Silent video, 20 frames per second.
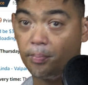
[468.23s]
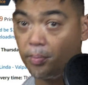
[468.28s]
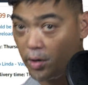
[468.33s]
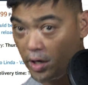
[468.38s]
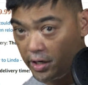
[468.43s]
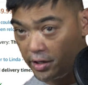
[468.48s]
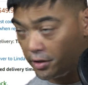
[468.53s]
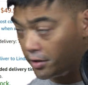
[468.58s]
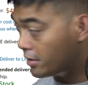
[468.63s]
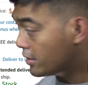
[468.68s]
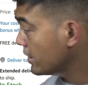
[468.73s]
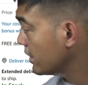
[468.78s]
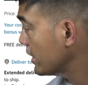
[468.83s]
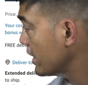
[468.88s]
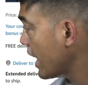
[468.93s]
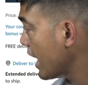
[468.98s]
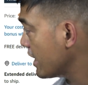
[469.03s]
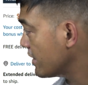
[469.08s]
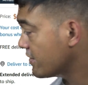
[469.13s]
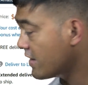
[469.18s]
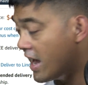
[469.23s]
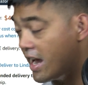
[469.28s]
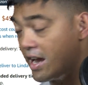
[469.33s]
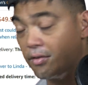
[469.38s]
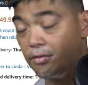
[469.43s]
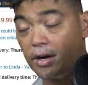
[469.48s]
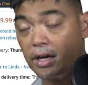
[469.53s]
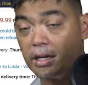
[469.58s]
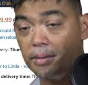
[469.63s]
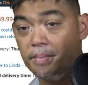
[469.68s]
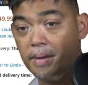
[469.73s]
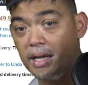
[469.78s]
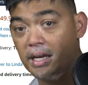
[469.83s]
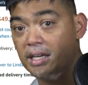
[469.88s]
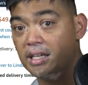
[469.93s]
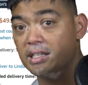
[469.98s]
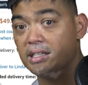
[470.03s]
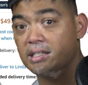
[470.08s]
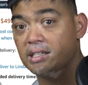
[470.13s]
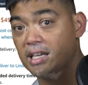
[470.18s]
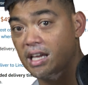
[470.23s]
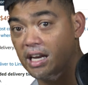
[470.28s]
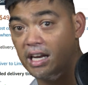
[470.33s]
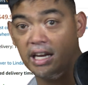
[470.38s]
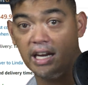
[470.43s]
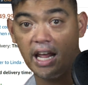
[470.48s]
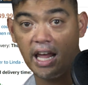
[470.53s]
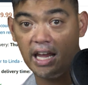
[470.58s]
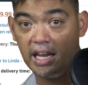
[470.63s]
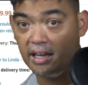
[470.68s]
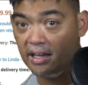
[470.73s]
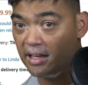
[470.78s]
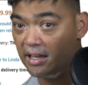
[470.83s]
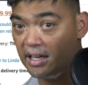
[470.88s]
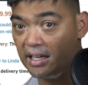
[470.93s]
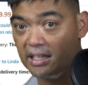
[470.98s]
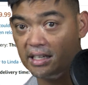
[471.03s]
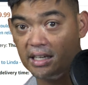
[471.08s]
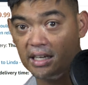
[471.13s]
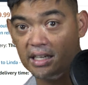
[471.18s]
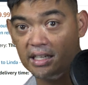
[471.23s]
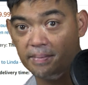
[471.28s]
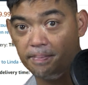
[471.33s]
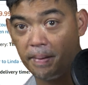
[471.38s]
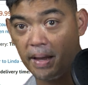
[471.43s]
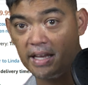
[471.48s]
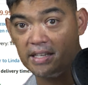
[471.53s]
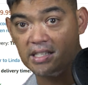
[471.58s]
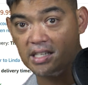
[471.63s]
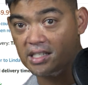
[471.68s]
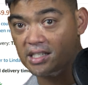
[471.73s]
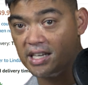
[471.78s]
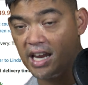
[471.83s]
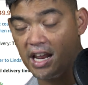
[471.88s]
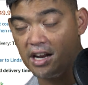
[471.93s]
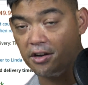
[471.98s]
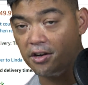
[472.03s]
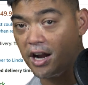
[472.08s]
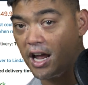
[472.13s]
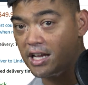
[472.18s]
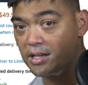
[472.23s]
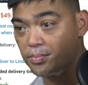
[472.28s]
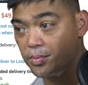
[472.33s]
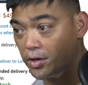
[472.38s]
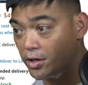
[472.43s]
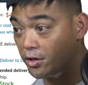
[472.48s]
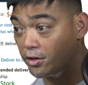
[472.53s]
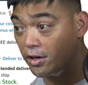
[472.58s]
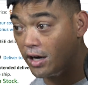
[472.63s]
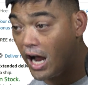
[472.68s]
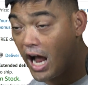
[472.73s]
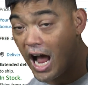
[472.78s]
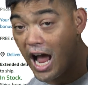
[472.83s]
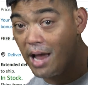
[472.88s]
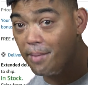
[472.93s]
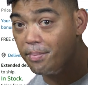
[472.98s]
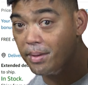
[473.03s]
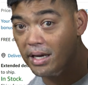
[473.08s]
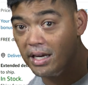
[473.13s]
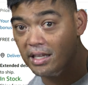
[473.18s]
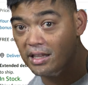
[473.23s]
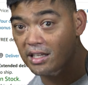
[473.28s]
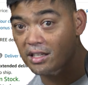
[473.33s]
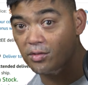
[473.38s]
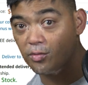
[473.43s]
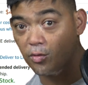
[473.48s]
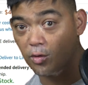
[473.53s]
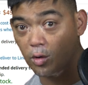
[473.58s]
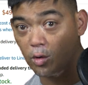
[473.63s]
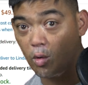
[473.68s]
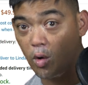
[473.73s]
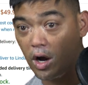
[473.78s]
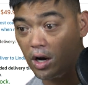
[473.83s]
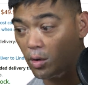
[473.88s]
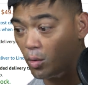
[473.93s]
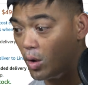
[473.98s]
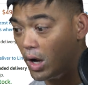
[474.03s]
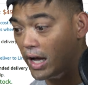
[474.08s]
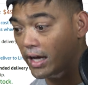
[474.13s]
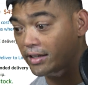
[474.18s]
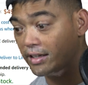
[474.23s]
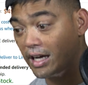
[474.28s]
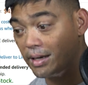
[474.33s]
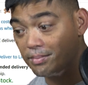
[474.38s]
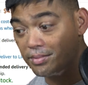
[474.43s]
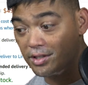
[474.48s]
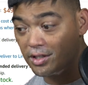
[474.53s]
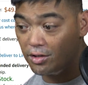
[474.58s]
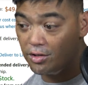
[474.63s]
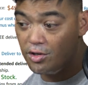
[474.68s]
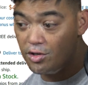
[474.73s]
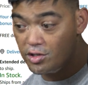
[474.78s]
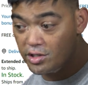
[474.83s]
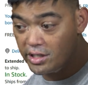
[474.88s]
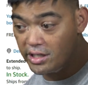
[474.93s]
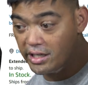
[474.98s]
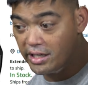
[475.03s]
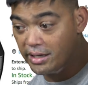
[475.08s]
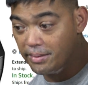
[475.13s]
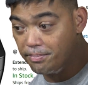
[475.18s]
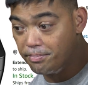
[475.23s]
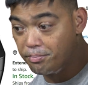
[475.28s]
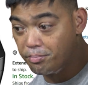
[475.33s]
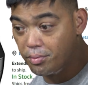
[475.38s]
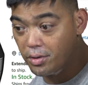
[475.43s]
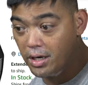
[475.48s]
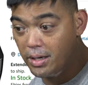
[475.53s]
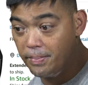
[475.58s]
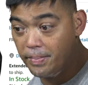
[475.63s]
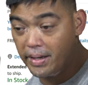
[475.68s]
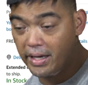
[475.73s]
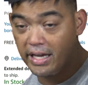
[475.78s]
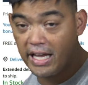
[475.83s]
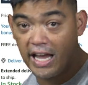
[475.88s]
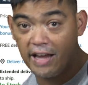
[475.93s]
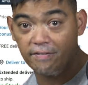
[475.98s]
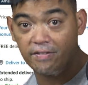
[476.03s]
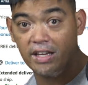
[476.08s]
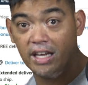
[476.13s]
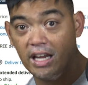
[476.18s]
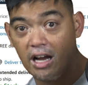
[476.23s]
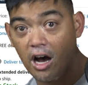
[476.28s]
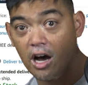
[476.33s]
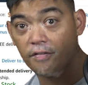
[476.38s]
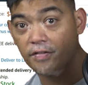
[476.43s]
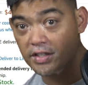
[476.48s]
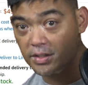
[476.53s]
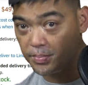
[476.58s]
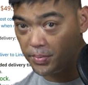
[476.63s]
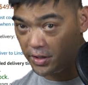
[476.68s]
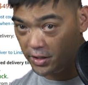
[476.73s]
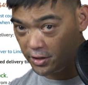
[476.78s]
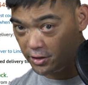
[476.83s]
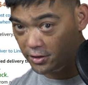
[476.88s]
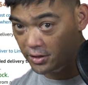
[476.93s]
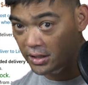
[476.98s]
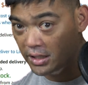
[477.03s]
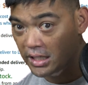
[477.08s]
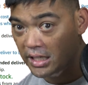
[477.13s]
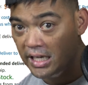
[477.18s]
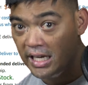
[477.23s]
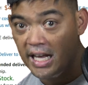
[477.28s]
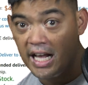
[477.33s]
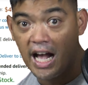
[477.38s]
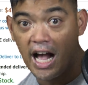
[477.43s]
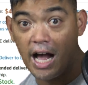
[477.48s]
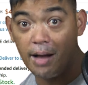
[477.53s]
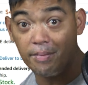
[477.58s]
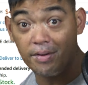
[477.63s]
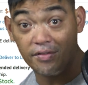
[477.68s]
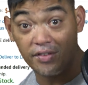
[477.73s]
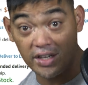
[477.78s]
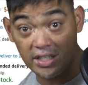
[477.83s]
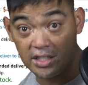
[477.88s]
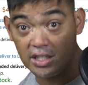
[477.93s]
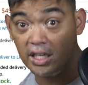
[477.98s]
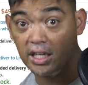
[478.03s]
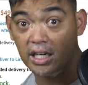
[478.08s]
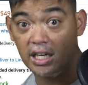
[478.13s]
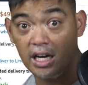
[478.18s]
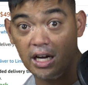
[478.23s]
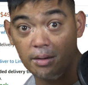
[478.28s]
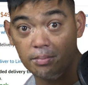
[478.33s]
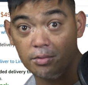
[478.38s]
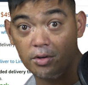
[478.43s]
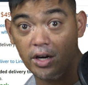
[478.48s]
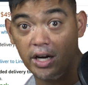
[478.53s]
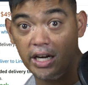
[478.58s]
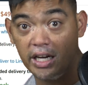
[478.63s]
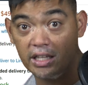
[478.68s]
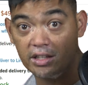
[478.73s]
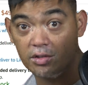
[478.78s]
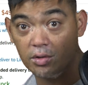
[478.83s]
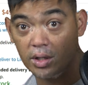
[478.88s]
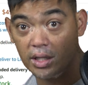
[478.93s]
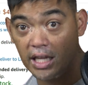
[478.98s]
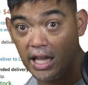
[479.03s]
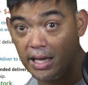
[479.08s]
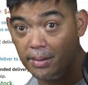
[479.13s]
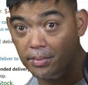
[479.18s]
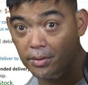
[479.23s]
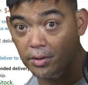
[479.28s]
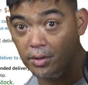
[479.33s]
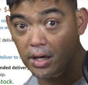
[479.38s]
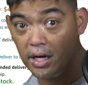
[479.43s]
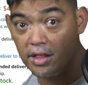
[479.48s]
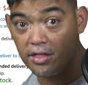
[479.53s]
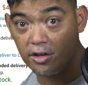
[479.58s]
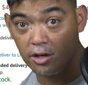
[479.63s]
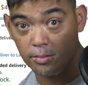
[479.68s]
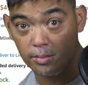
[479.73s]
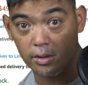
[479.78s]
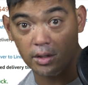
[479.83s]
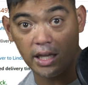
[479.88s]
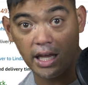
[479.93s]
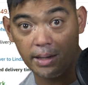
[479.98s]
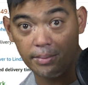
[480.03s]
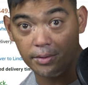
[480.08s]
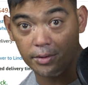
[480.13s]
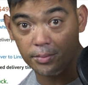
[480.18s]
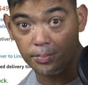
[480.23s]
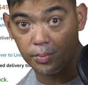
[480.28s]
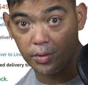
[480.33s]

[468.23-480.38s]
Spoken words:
printer, and that's I recommend, is getting a basic standardized printer. I've been in this for quite a while, and I'm still using a pretty big hefty office printer. I'm eventually going to upgrade into a thermal label